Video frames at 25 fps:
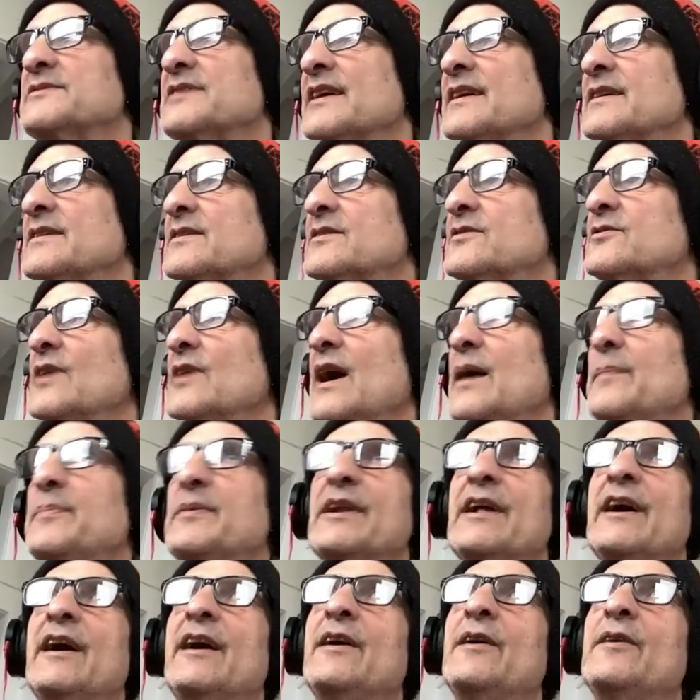like
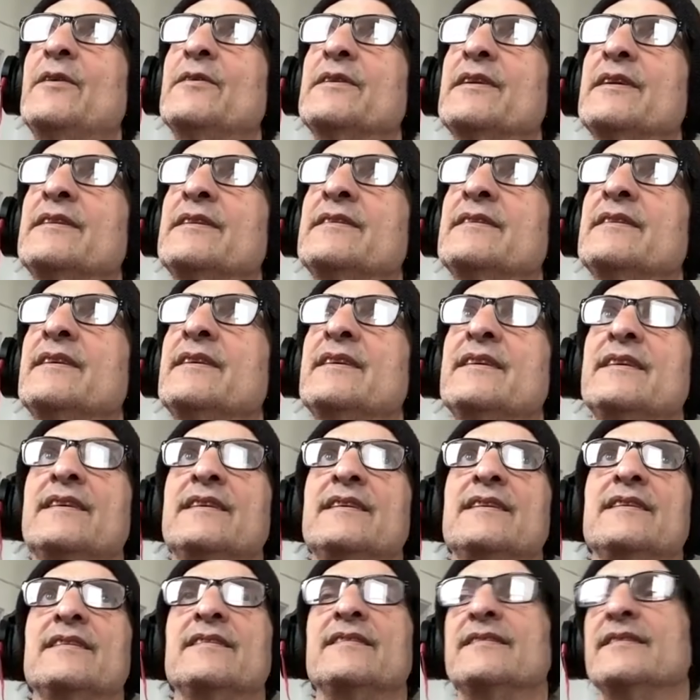crapping out, and
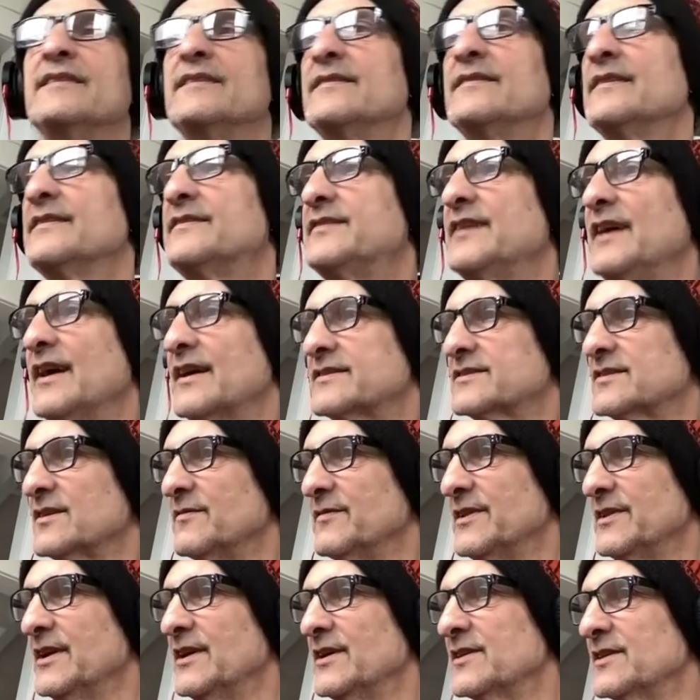the tech's
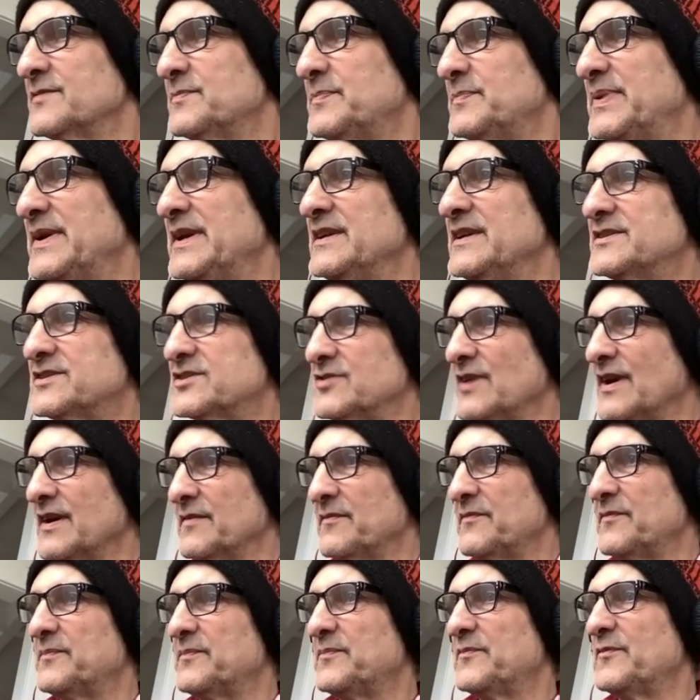over there,
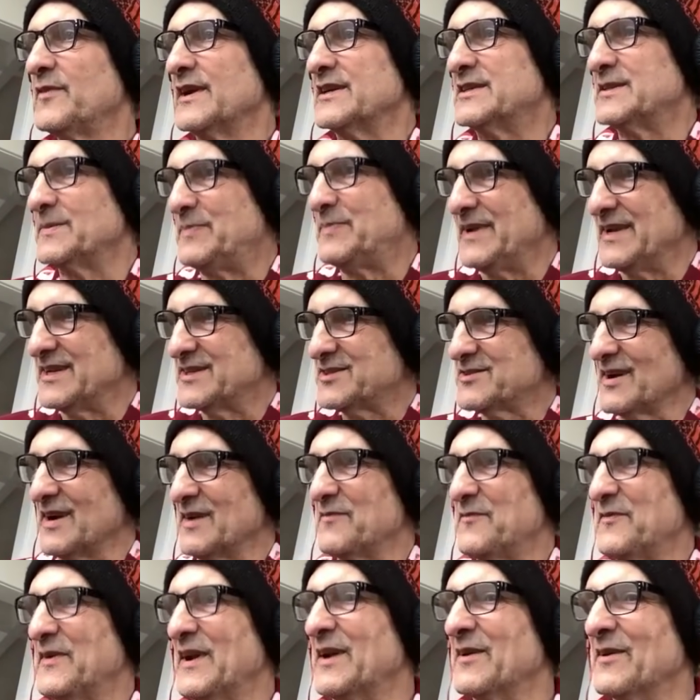Frenchie Pete's trying to
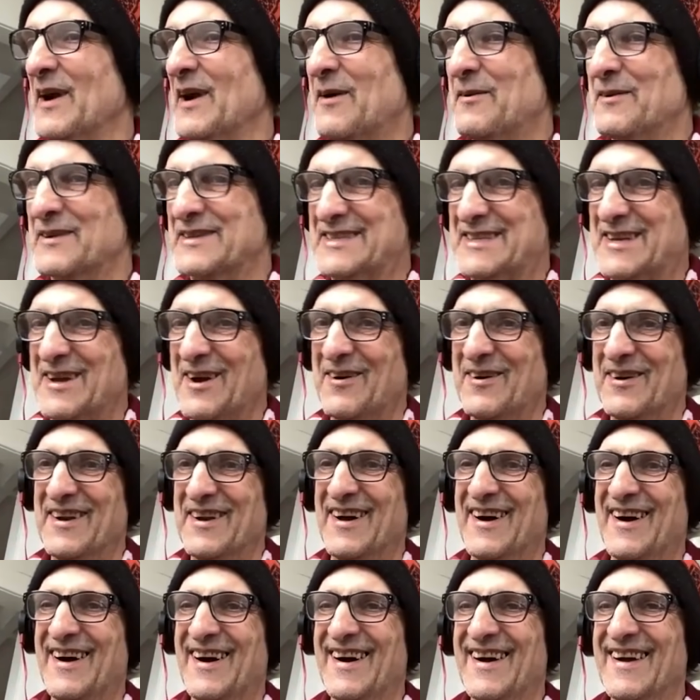figure out what's going
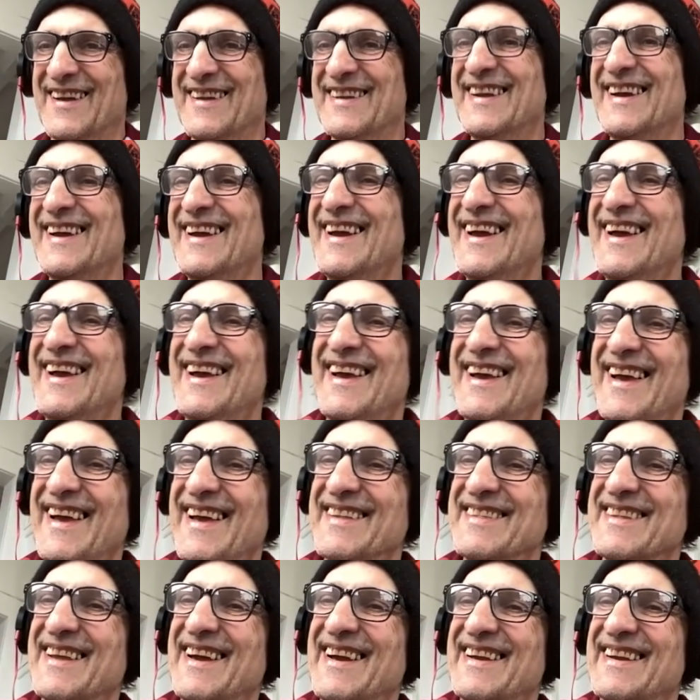on,
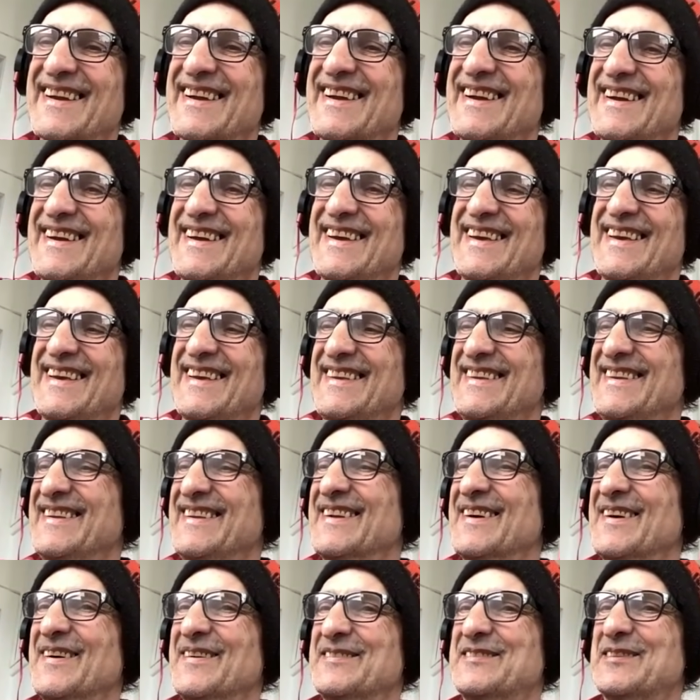and like,
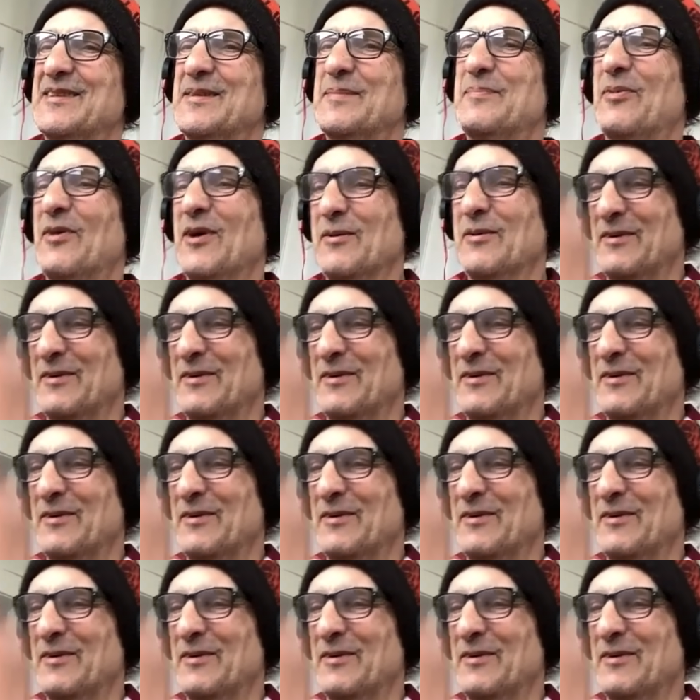to the point